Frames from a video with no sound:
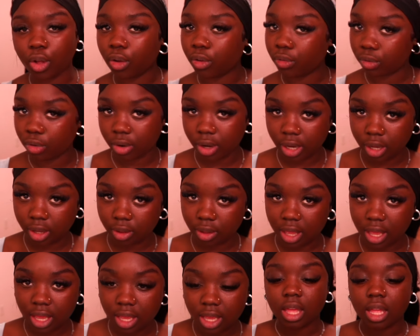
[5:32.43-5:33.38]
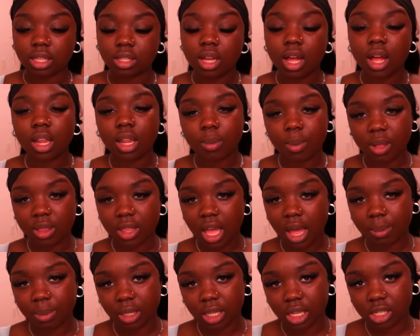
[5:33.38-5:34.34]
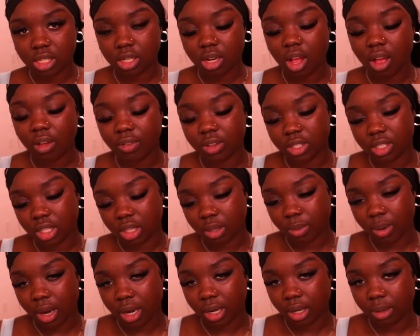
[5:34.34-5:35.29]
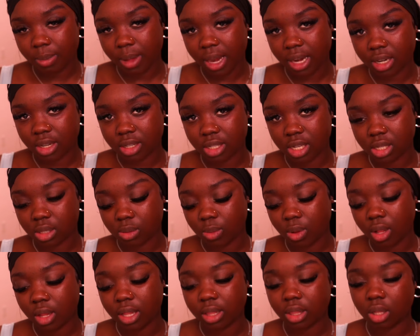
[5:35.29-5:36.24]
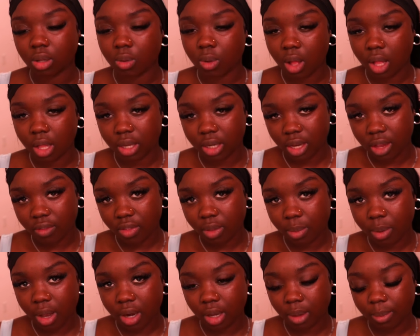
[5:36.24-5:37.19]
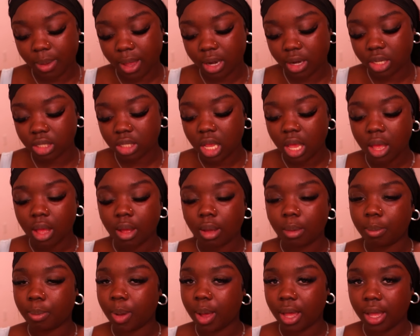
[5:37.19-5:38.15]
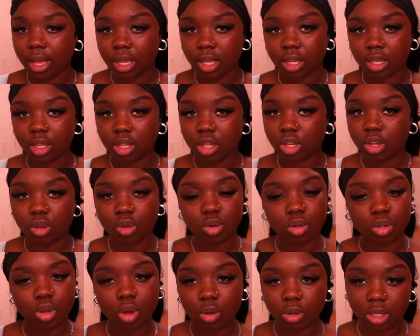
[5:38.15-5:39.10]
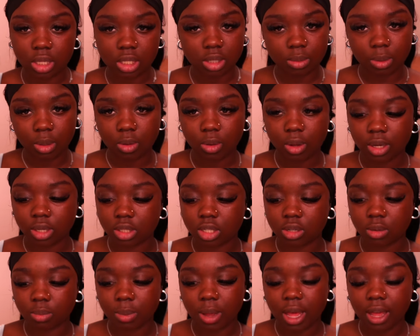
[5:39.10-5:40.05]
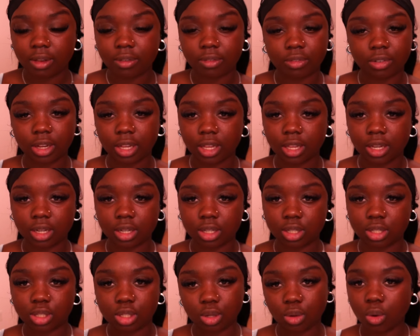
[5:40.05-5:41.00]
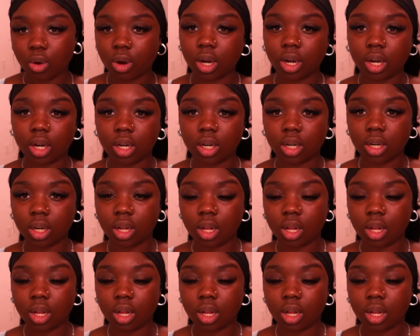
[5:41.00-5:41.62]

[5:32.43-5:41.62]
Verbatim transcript: go for it, okay? It's all about the application. Obviously, the product matters as well, and the quality of the product matters, but you don't need to be going to buy a freaking Dior